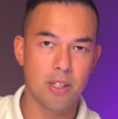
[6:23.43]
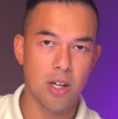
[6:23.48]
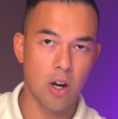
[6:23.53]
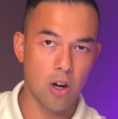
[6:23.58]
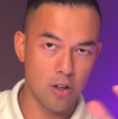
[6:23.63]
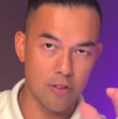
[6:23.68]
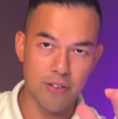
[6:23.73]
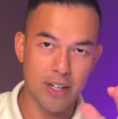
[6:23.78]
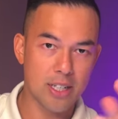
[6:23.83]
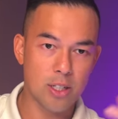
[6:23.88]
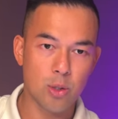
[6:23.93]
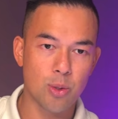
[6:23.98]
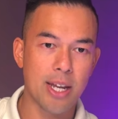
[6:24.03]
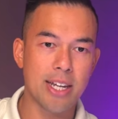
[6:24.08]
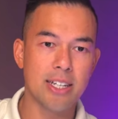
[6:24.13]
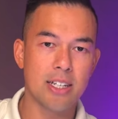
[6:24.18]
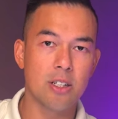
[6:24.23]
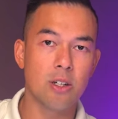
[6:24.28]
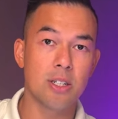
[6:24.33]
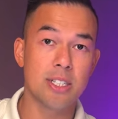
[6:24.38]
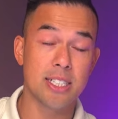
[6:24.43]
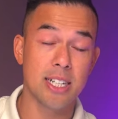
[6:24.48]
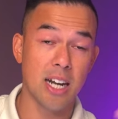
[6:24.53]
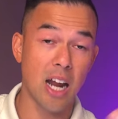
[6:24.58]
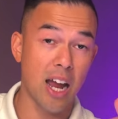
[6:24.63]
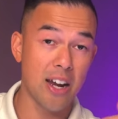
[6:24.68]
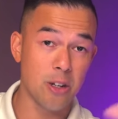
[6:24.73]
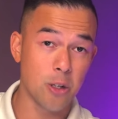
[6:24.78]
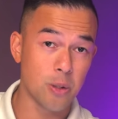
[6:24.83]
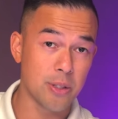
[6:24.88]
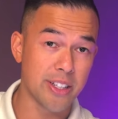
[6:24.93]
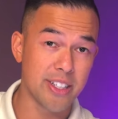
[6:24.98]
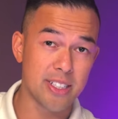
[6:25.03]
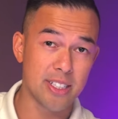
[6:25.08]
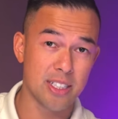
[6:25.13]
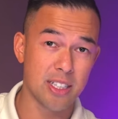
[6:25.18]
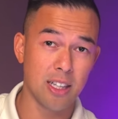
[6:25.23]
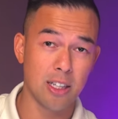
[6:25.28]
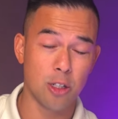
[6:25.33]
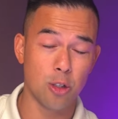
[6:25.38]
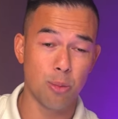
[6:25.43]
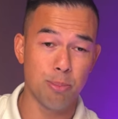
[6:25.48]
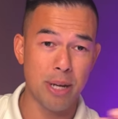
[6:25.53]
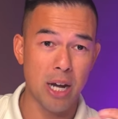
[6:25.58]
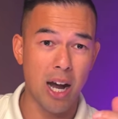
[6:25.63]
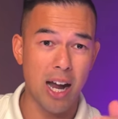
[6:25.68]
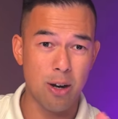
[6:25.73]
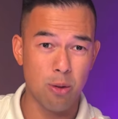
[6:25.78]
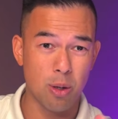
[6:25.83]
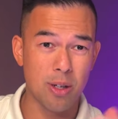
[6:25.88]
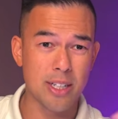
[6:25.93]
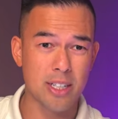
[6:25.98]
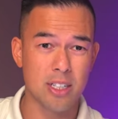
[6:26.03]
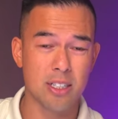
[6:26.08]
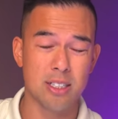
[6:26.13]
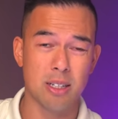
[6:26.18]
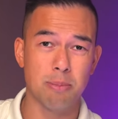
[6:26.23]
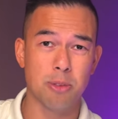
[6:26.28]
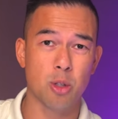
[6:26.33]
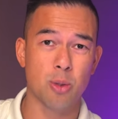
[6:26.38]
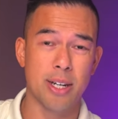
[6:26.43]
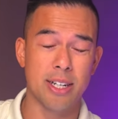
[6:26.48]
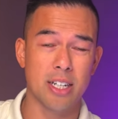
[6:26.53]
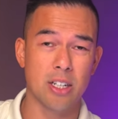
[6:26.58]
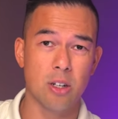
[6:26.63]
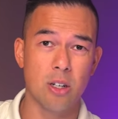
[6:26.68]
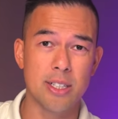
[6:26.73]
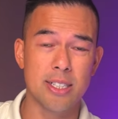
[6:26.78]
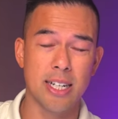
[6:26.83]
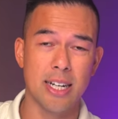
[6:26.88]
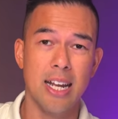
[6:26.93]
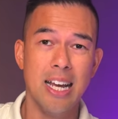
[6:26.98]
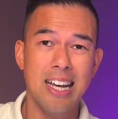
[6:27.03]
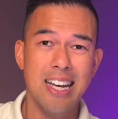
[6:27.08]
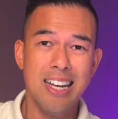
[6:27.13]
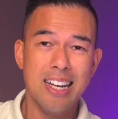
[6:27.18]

over creating content, I know this is a little bit ironic because I'm creating content,